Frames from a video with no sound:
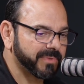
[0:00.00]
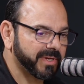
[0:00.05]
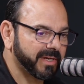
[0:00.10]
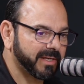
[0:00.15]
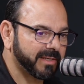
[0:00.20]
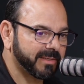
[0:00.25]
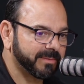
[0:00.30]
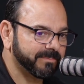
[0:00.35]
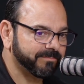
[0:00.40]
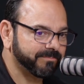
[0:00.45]

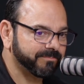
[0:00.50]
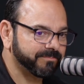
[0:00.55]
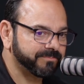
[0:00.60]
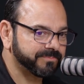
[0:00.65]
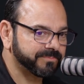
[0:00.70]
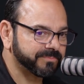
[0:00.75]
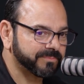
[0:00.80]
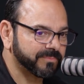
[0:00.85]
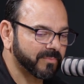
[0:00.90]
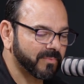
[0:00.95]

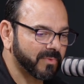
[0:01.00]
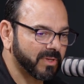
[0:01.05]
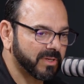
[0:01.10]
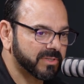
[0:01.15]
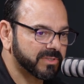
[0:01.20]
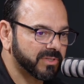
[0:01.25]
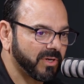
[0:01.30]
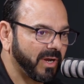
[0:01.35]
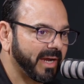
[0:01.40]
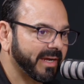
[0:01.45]

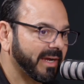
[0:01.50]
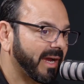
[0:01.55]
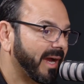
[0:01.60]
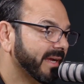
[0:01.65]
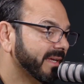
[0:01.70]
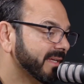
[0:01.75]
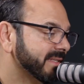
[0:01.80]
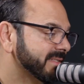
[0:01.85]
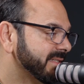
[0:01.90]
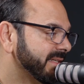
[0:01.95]
So
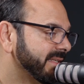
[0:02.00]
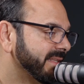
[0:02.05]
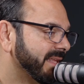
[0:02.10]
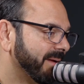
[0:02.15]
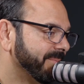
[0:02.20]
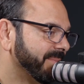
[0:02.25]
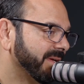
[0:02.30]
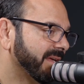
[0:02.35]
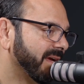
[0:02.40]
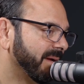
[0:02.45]
I could see
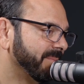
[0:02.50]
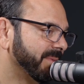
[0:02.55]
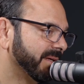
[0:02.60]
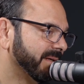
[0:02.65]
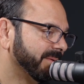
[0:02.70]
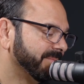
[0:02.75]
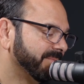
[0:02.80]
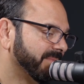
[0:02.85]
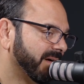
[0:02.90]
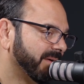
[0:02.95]
that becoming
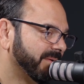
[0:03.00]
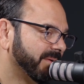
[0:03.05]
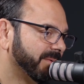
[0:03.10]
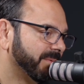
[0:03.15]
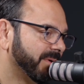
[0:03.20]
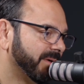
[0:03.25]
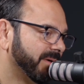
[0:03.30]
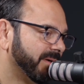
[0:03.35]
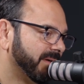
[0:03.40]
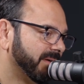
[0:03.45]

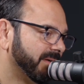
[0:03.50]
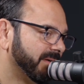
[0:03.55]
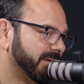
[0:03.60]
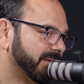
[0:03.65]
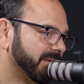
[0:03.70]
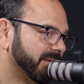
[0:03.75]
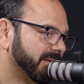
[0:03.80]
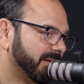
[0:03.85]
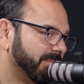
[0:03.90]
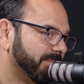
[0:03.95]

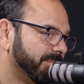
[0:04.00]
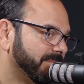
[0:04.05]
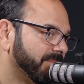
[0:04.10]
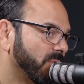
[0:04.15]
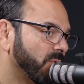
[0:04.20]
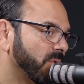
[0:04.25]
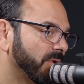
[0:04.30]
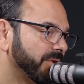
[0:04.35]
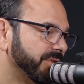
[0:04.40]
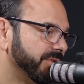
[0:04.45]
a
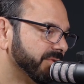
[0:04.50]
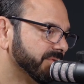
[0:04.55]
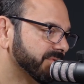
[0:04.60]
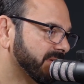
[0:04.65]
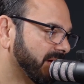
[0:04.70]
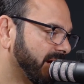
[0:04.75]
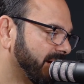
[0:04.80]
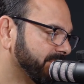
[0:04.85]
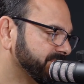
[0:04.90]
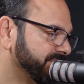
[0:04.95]
more
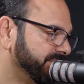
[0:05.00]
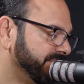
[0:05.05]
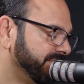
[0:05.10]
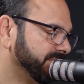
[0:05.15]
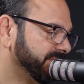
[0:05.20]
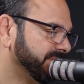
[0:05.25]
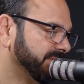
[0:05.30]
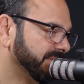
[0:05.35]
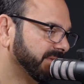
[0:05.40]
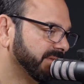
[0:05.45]
used
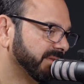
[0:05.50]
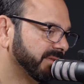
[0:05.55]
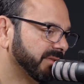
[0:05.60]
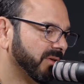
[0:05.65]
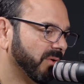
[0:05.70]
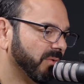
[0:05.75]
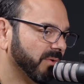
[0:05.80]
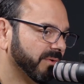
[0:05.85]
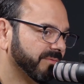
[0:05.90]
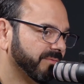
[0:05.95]
option
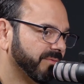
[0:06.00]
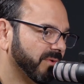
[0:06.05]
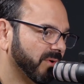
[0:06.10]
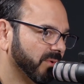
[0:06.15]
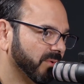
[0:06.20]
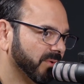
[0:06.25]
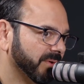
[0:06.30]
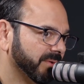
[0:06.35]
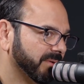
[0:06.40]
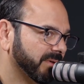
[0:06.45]
going
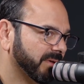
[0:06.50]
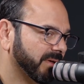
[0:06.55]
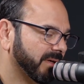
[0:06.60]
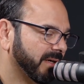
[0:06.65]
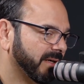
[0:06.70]
forward.